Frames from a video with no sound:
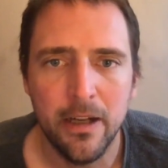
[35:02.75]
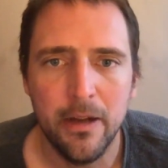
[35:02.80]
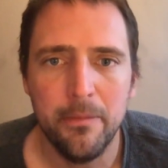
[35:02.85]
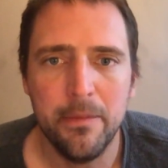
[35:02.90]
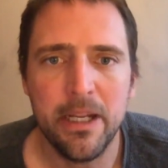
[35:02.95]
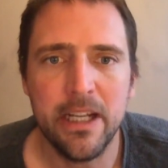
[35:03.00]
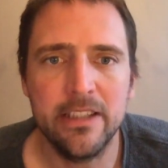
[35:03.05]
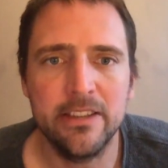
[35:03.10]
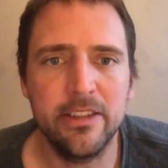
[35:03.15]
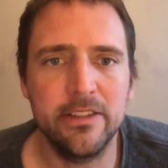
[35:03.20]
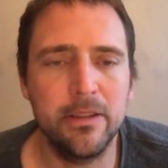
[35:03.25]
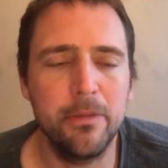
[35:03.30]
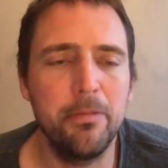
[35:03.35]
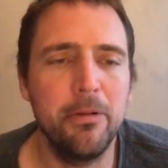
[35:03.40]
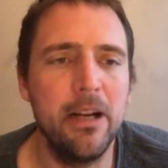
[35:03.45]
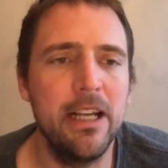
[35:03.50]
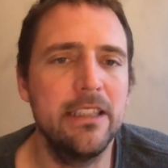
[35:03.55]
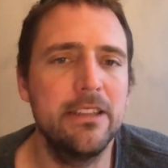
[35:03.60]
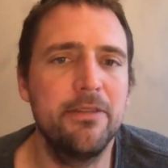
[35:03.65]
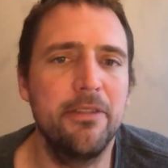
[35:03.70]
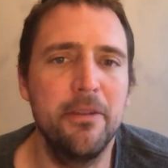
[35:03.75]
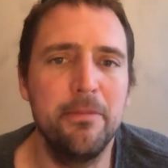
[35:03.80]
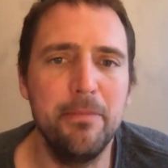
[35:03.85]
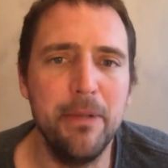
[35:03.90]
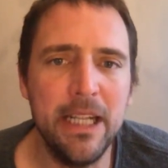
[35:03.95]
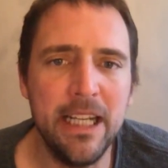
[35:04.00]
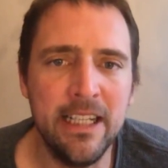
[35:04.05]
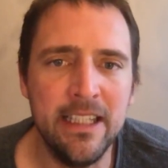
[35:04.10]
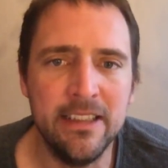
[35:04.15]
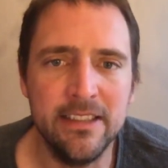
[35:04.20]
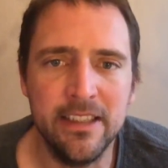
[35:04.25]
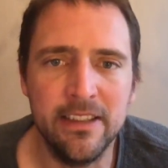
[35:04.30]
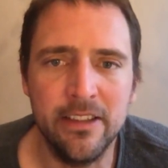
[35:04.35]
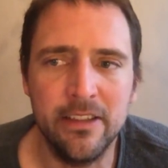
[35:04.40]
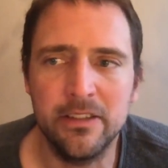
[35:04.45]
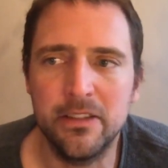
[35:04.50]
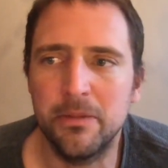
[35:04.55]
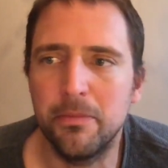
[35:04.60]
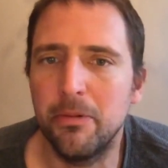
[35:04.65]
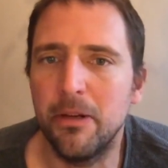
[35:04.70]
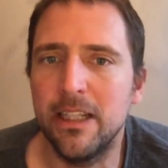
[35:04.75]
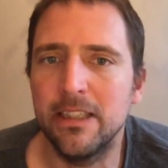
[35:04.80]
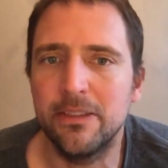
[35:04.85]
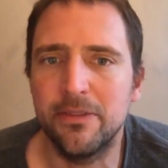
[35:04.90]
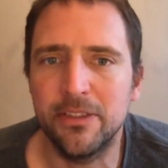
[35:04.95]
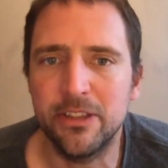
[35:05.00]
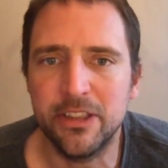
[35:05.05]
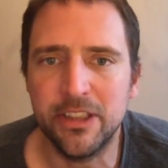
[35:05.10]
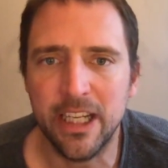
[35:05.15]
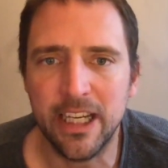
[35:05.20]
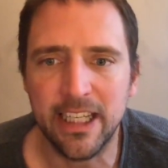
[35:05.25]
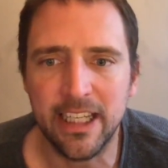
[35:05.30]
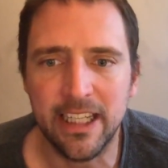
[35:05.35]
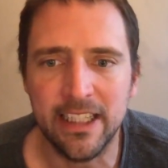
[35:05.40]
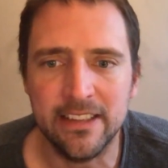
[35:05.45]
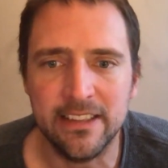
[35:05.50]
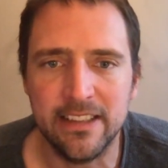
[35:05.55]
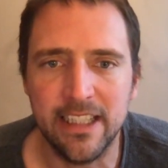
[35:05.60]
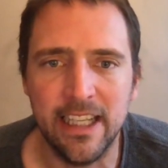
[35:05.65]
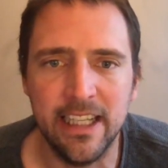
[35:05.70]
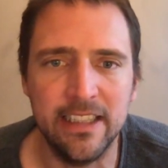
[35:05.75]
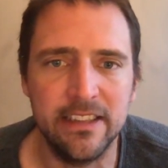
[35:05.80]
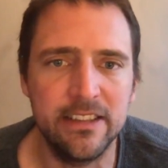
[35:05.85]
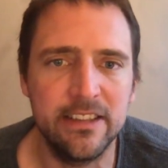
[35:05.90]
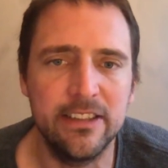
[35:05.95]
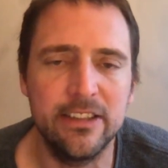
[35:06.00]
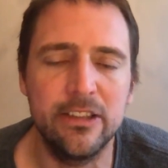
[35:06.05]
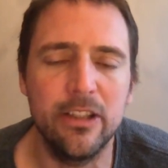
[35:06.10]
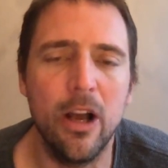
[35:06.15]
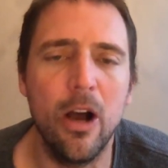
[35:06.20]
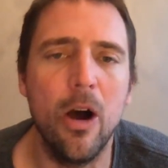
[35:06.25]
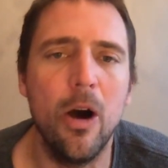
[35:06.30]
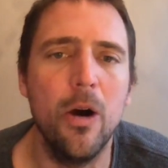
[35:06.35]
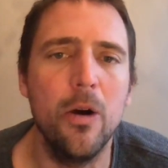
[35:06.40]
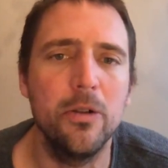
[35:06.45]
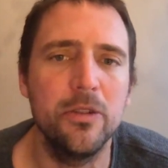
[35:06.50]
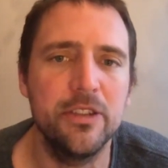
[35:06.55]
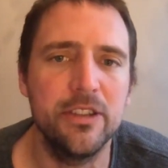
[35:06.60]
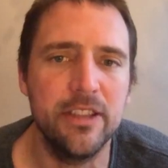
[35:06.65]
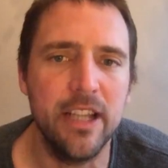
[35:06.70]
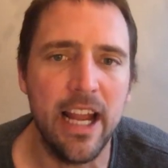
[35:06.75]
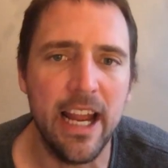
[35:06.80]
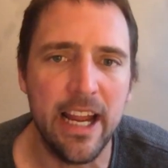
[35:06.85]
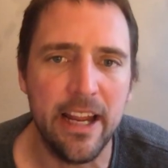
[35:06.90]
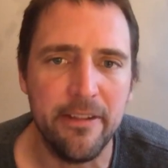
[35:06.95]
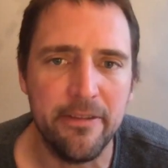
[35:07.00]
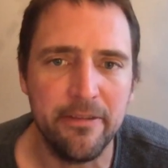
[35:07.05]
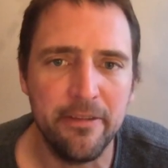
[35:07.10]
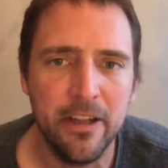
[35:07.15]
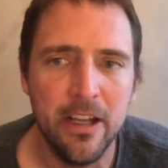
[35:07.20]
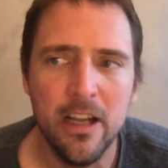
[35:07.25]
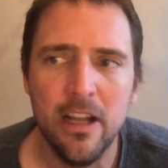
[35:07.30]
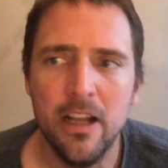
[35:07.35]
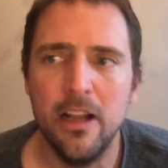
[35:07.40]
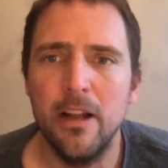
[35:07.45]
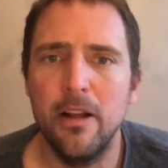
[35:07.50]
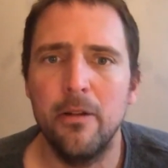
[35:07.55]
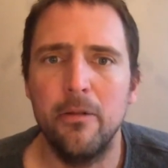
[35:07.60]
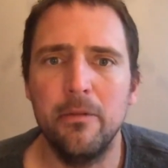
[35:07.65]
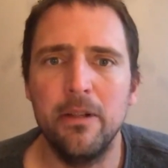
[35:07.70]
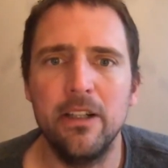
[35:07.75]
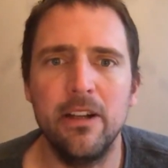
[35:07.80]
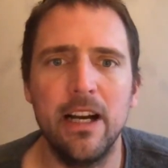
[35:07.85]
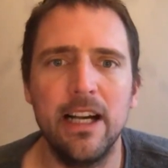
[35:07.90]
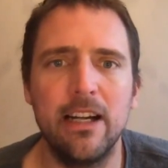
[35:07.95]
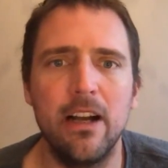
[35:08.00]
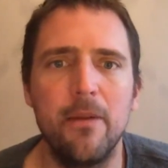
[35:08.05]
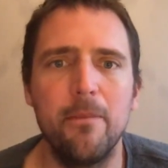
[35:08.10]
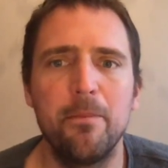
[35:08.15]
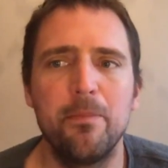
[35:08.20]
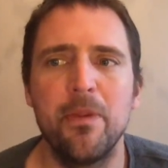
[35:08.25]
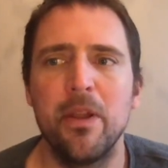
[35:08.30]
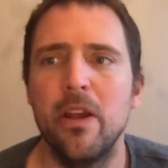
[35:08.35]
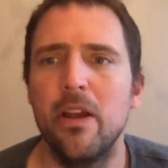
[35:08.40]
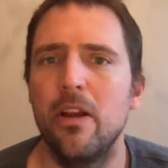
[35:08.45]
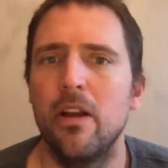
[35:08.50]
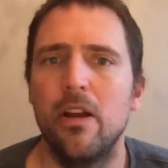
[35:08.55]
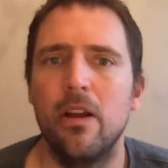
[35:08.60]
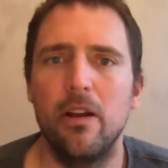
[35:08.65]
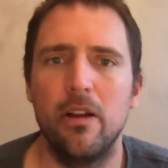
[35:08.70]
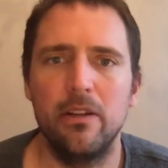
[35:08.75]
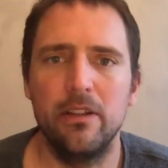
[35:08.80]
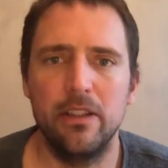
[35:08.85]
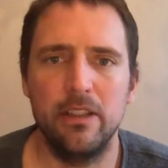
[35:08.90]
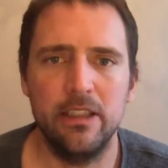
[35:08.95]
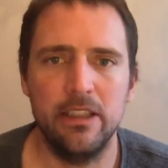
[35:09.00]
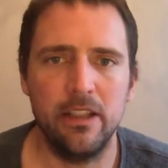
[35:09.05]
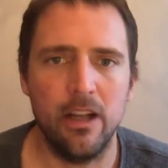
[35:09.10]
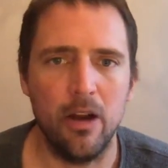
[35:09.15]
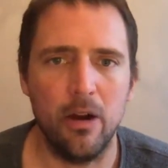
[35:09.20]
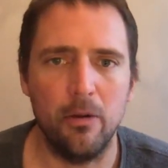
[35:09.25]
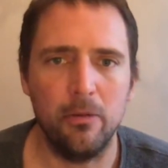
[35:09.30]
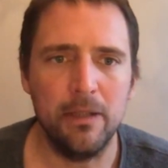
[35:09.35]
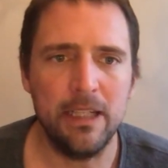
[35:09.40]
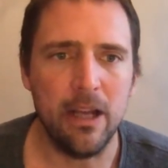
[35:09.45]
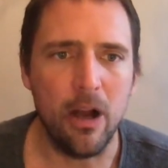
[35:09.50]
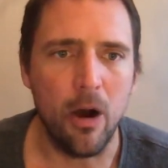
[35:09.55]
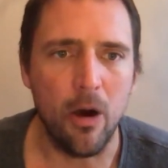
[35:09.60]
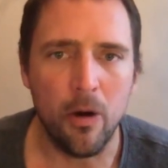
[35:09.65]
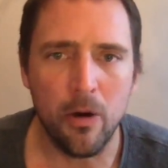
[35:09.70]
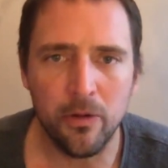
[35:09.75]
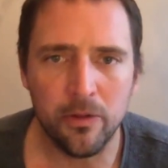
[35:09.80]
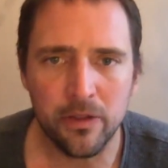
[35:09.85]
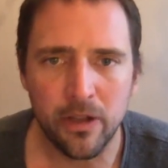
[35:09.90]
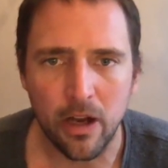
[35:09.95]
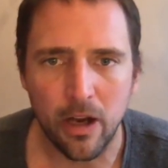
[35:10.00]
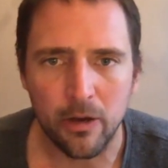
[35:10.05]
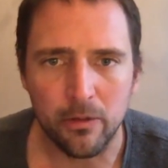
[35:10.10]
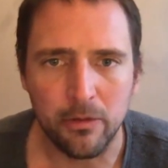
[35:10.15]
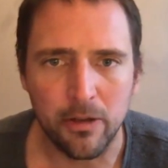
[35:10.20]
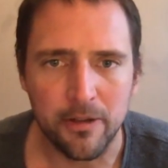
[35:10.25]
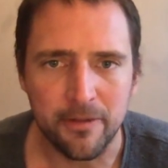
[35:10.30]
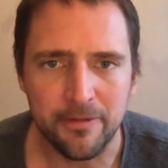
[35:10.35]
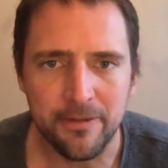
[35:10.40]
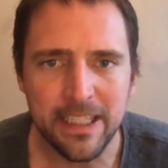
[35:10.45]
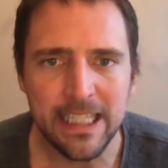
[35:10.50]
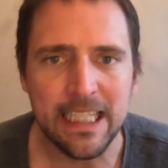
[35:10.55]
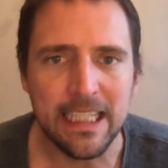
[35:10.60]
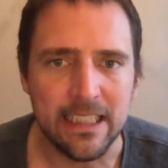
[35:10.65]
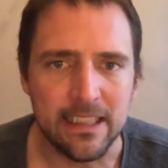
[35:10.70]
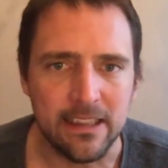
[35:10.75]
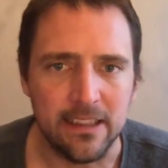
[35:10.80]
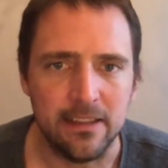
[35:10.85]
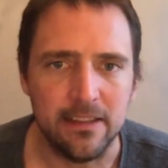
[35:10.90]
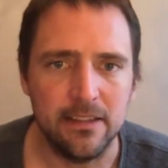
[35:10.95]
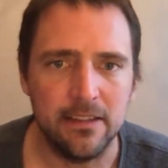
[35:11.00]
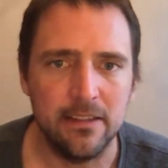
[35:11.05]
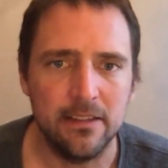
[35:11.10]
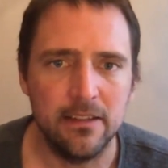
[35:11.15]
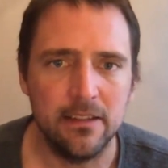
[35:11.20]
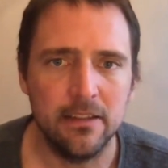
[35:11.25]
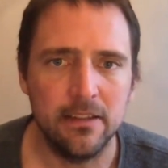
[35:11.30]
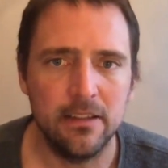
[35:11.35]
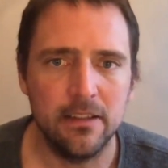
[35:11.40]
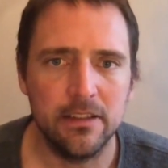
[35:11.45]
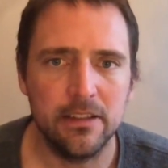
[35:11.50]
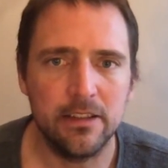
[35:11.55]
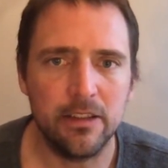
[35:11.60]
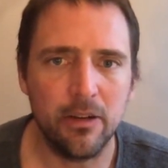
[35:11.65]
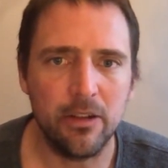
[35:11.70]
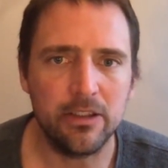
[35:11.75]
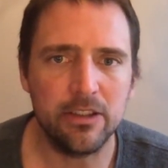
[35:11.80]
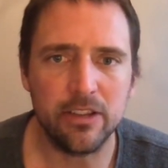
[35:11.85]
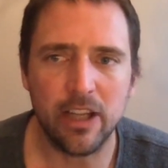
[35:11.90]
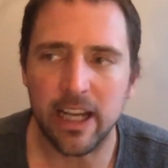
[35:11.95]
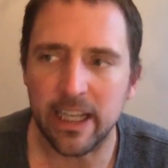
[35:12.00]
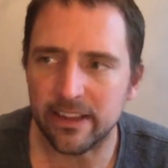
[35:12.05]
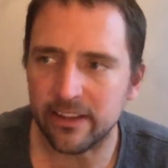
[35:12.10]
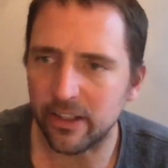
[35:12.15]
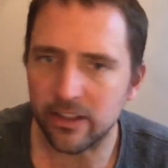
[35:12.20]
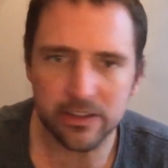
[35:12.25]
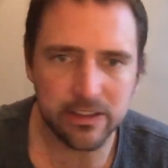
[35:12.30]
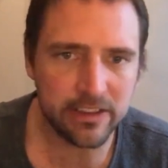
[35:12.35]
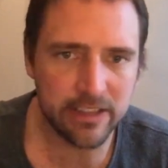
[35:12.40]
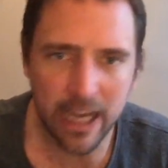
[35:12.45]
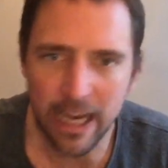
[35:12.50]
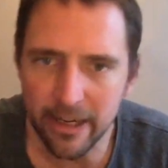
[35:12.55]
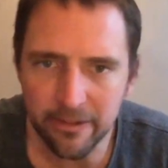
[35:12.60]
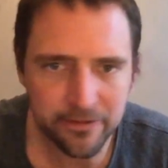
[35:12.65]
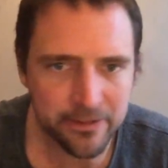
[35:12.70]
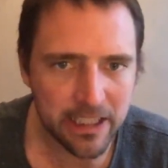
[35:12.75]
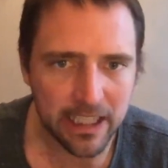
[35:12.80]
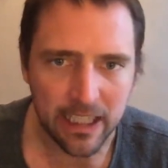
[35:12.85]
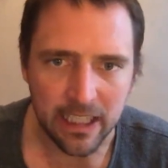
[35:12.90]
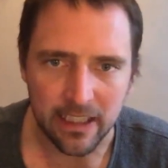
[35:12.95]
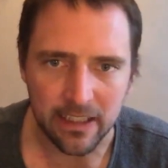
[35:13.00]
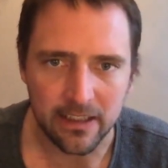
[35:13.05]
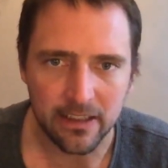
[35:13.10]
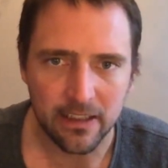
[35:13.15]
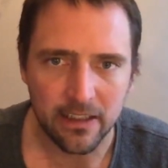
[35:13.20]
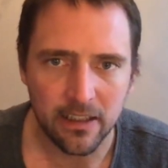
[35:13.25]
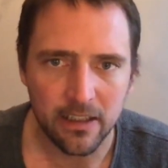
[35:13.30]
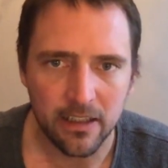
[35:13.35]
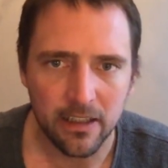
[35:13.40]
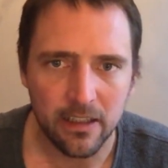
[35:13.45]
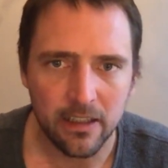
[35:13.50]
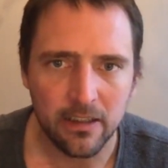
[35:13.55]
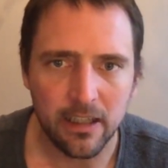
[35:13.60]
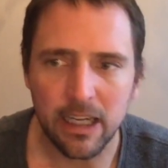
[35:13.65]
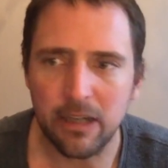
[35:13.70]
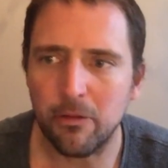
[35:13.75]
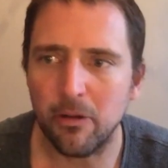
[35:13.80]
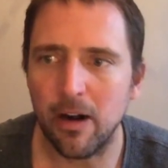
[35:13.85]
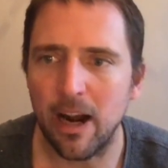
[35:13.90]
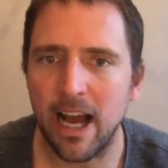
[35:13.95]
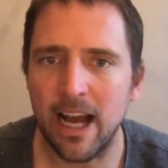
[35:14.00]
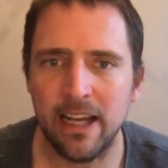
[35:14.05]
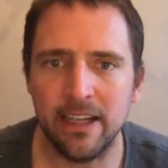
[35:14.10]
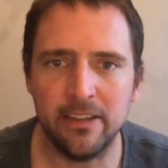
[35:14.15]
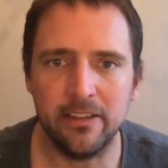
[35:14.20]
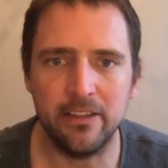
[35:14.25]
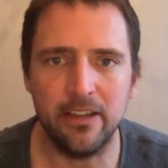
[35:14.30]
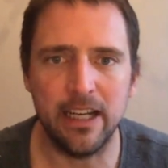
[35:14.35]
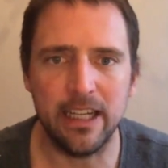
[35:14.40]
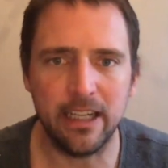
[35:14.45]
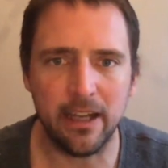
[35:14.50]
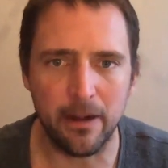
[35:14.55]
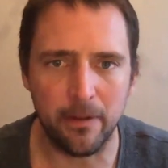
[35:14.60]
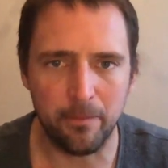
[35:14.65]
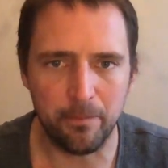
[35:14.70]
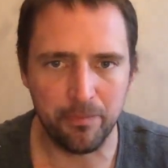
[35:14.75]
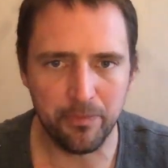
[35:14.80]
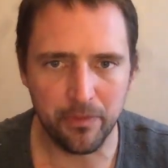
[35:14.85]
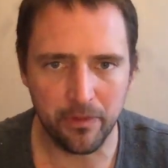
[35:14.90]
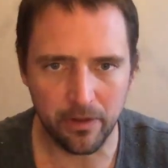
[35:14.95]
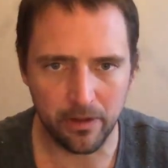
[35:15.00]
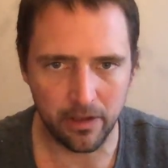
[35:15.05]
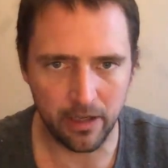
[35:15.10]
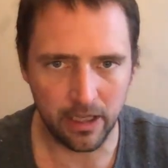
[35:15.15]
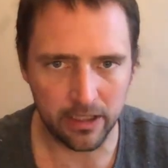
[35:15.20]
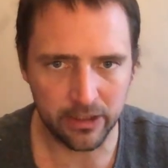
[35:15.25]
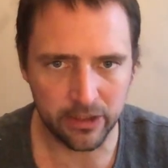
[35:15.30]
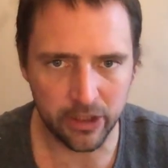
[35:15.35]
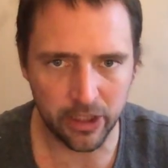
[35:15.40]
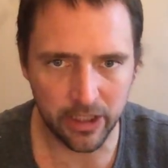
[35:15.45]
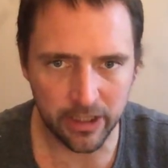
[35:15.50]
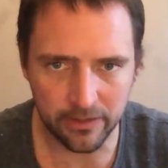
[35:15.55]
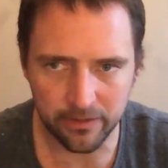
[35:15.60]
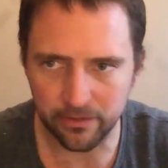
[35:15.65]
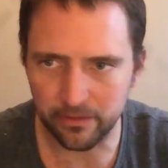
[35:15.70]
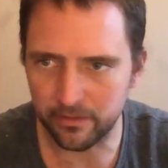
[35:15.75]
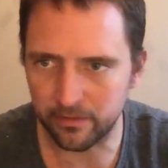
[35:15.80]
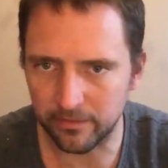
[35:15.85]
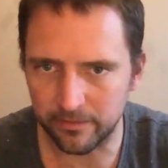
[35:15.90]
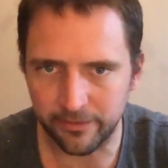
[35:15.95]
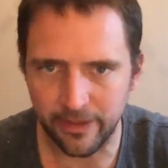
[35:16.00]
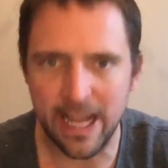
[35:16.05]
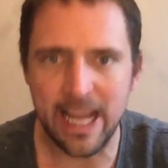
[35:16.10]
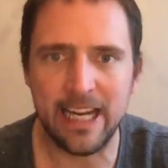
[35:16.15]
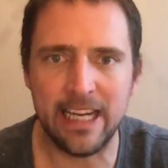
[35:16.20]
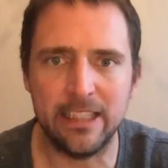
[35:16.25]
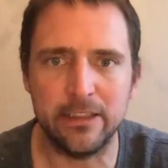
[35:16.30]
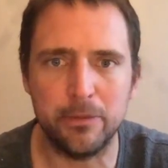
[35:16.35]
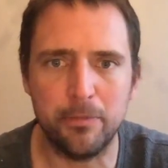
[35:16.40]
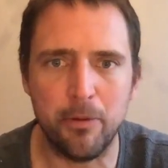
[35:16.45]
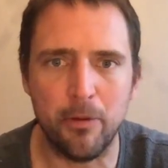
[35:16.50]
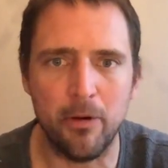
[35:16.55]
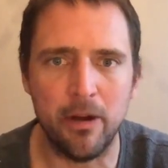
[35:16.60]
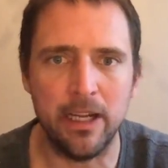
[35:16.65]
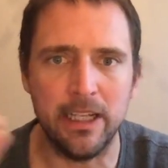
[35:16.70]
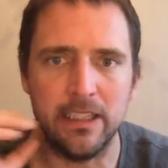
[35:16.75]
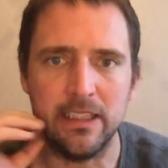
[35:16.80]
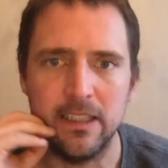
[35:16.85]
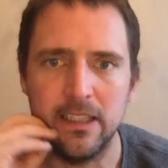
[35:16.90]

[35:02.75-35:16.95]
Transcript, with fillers: because there's a place for bees and there's a place for chickens and it's so safe. We like, you know, we own a ravine. So it's like there's safety. Like we're on like a, a good vantage point.